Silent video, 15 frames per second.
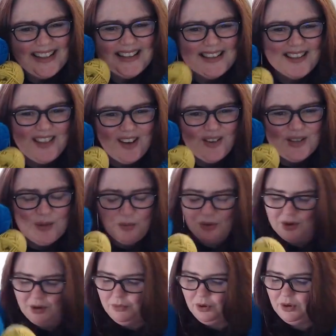So those are
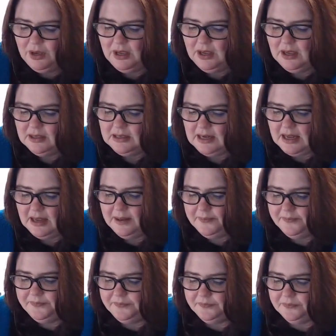what I'm looking at
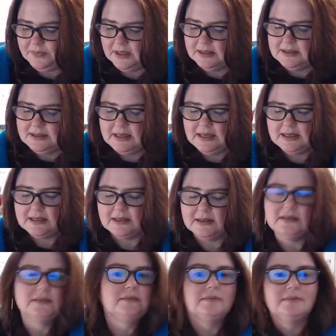selecting.